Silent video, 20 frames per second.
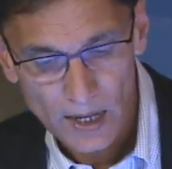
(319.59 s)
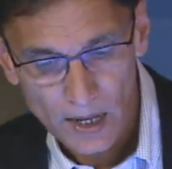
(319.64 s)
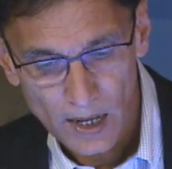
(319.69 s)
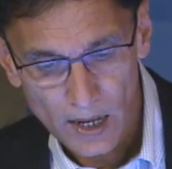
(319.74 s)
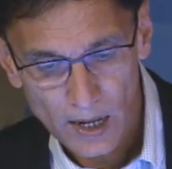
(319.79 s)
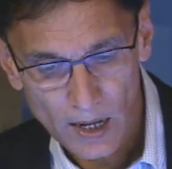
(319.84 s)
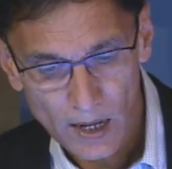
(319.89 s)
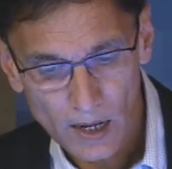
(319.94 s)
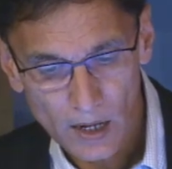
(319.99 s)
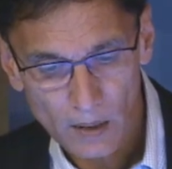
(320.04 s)

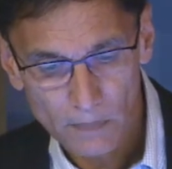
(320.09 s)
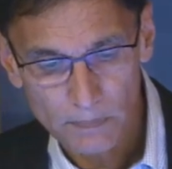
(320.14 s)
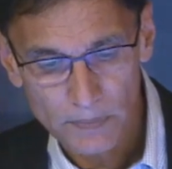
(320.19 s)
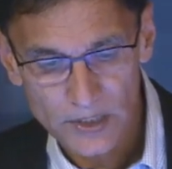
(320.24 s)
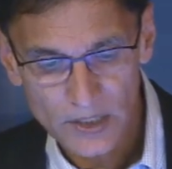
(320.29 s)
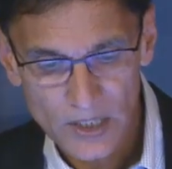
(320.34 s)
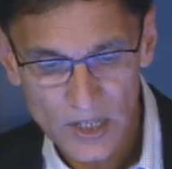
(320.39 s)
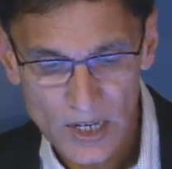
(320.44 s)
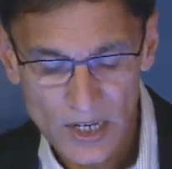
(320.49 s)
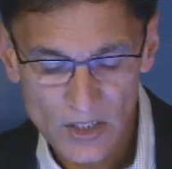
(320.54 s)
uh,
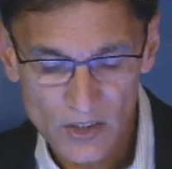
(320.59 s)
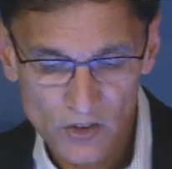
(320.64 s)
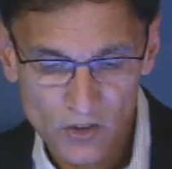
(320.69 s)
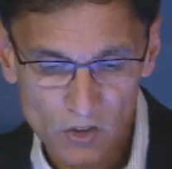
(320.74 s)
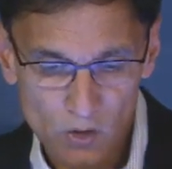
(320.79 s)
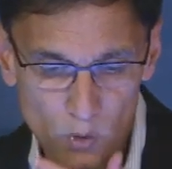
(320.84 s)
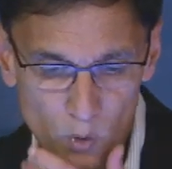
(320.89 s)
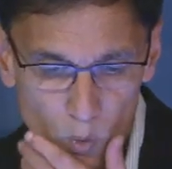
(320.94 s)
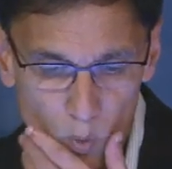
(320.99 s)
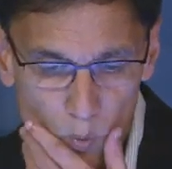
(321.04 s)

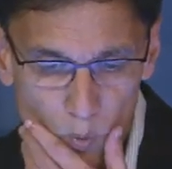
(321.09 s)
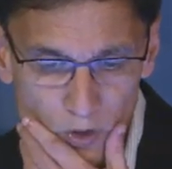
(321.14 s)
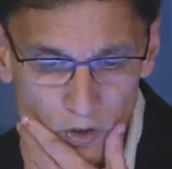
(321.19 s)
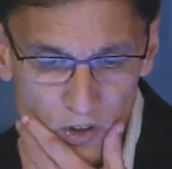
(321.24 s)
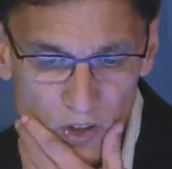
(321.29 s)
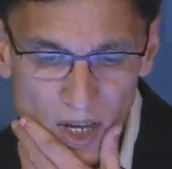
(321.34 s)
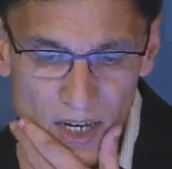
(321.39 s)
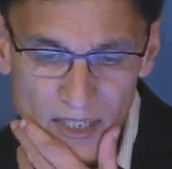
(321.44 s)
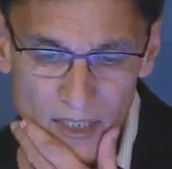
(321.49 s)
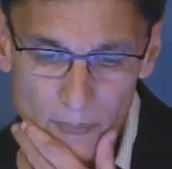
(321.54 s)
because what you're
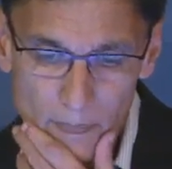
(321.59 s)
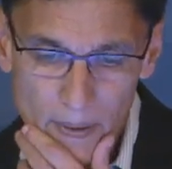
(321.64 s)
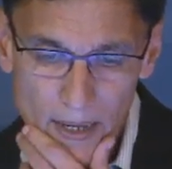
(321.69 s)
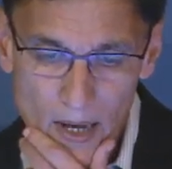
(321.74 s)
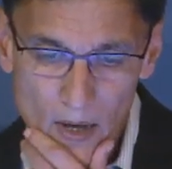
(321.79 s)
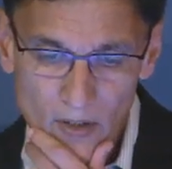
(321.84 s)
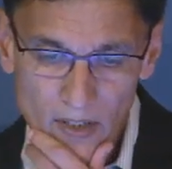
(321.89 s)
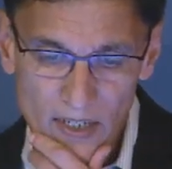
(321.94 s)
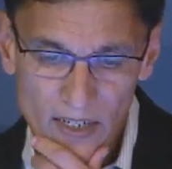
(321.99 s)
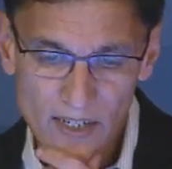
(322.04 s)
talking
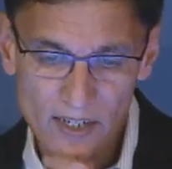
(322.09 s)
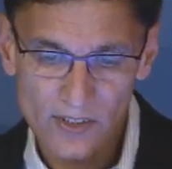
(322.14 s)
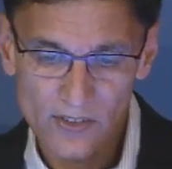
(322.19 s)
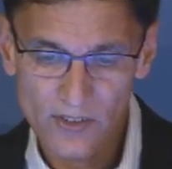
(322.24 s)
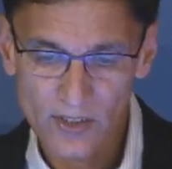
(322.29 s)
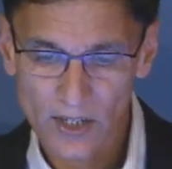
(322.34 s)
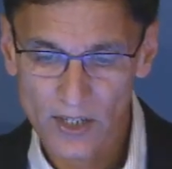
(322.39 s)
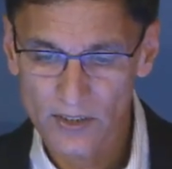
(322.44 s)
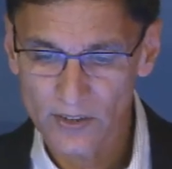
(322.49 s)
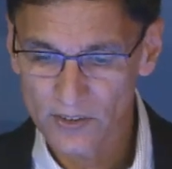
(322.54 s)
about is
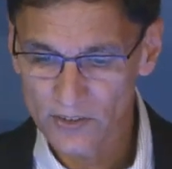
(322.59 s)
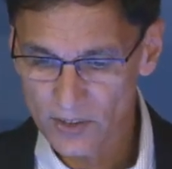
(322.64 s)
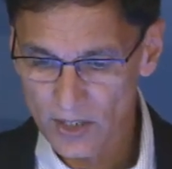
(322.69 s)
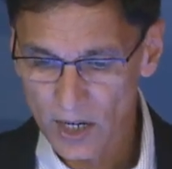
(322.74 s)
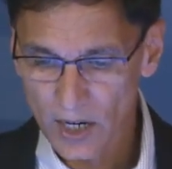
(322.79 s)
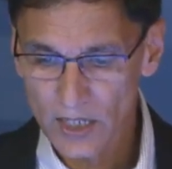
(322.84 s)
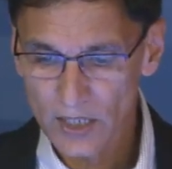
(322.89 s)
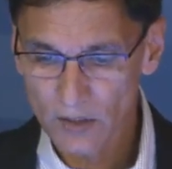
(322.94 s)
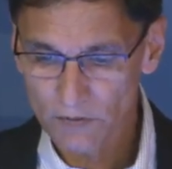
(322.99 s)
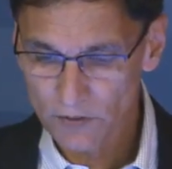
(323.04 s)
a
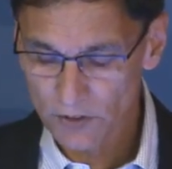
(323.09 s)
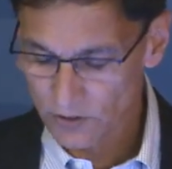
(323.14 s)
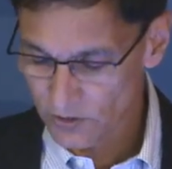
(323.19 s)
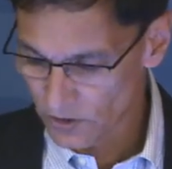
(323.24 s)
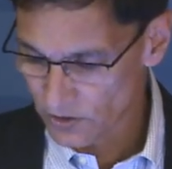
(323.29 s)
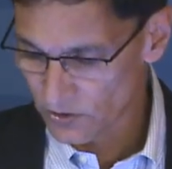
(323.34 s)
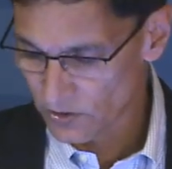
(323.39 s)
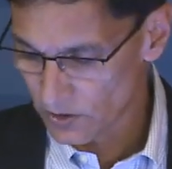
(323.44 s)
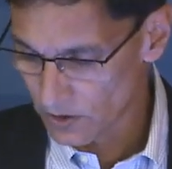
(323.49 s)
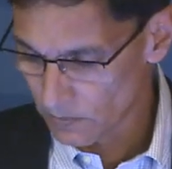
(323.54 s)
design of a
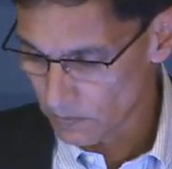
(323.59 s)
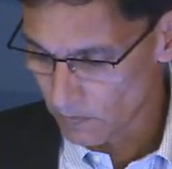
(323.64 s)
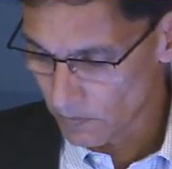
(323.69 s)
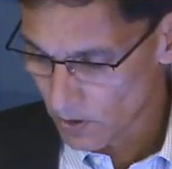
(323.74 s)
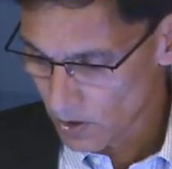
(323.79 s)
system